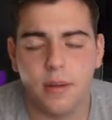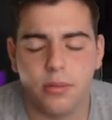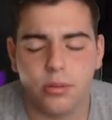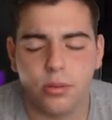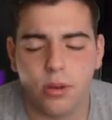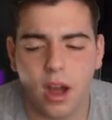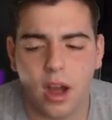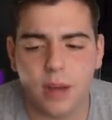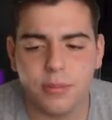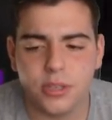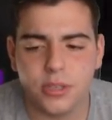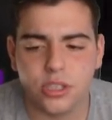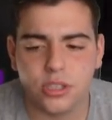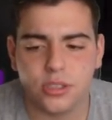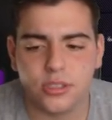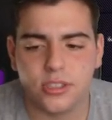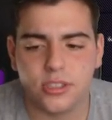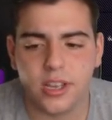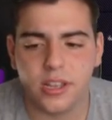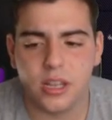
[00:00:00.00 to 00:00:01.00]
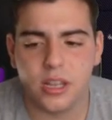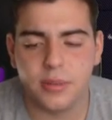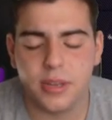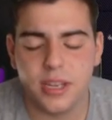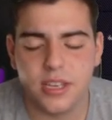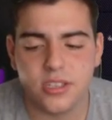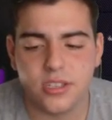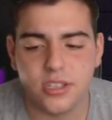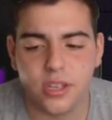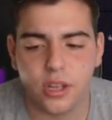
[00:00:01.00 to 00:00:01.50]
probably should sell him.
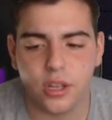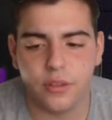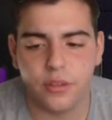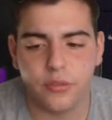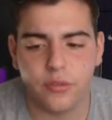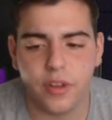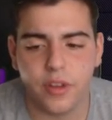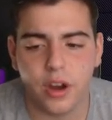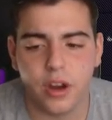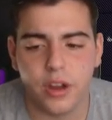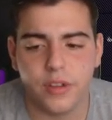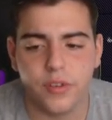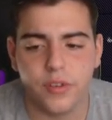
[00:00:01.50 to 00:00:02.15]
He's still a very,